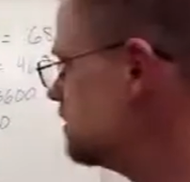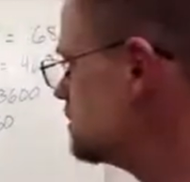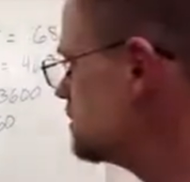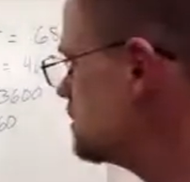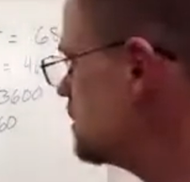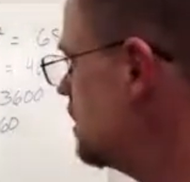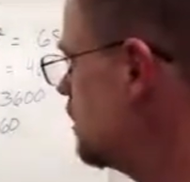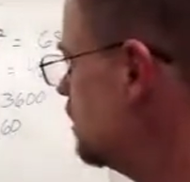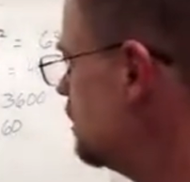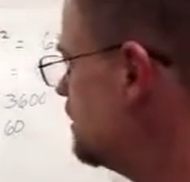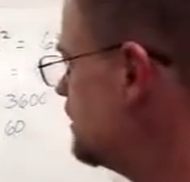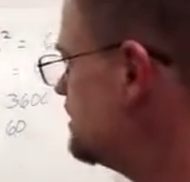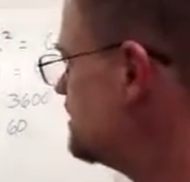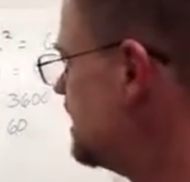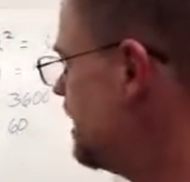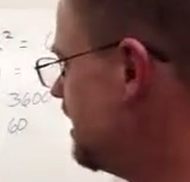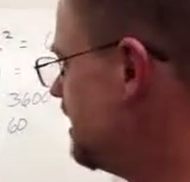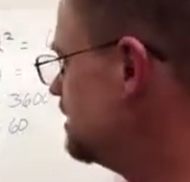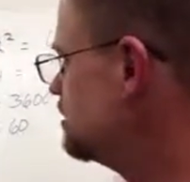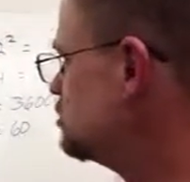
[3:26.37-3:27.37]
So the
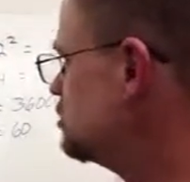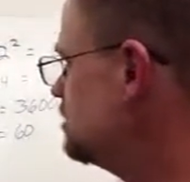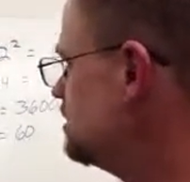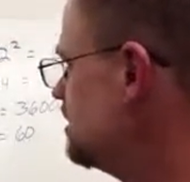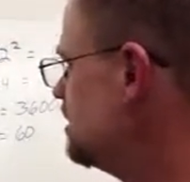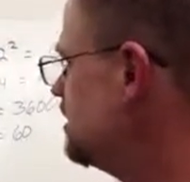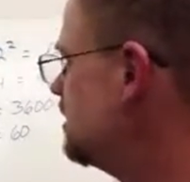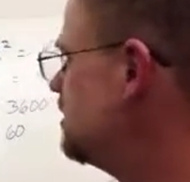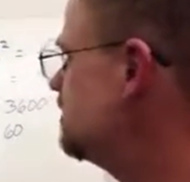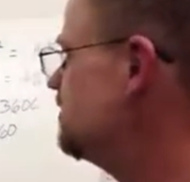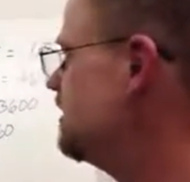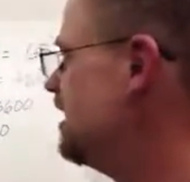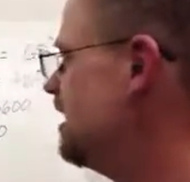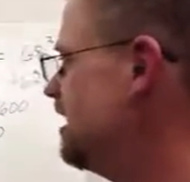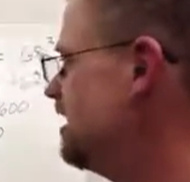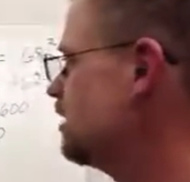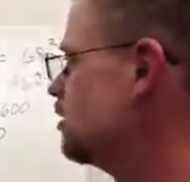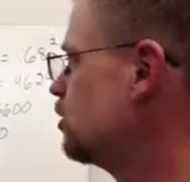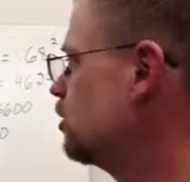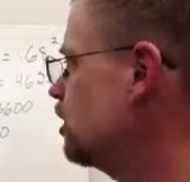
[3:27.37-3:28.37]
tangent of
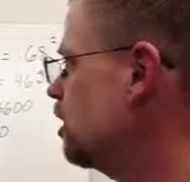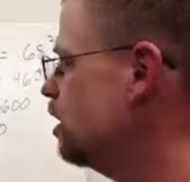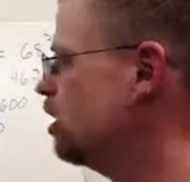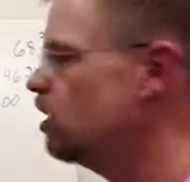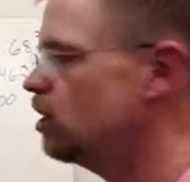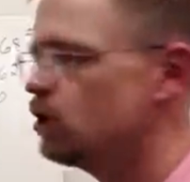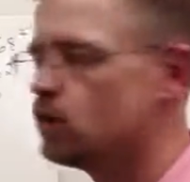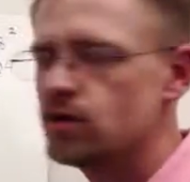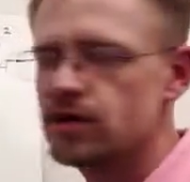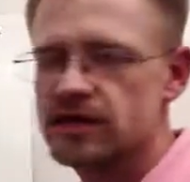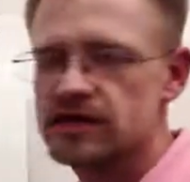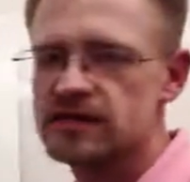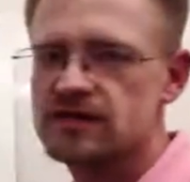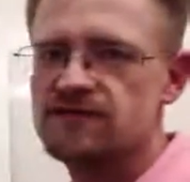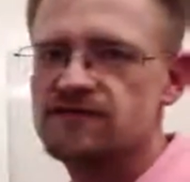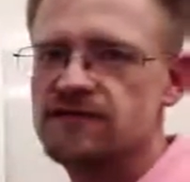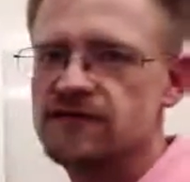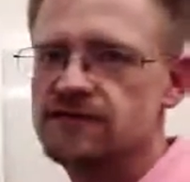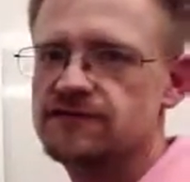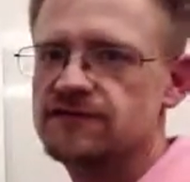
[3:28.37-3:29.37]
angle O is
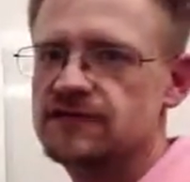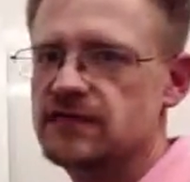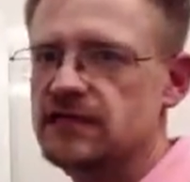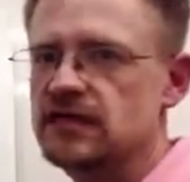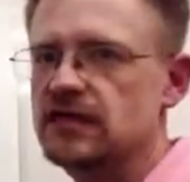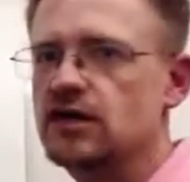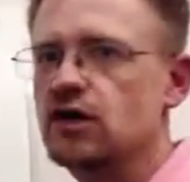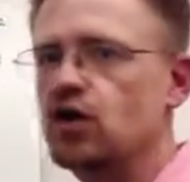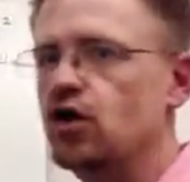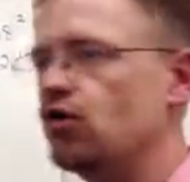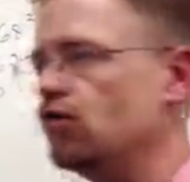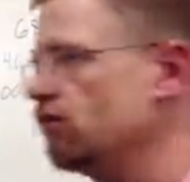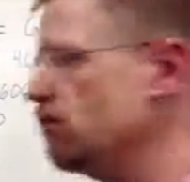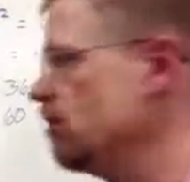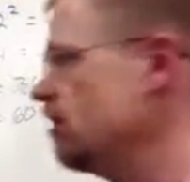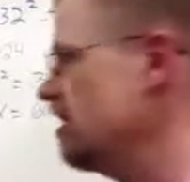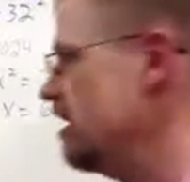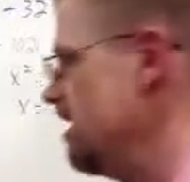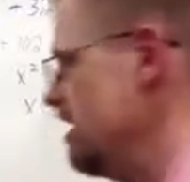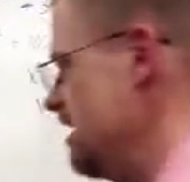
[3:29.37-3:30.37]
15
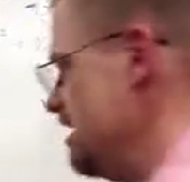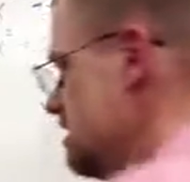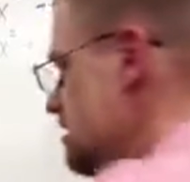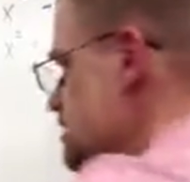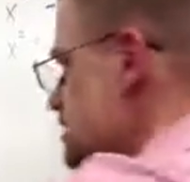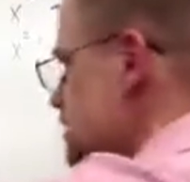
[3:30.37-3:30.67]
over 8.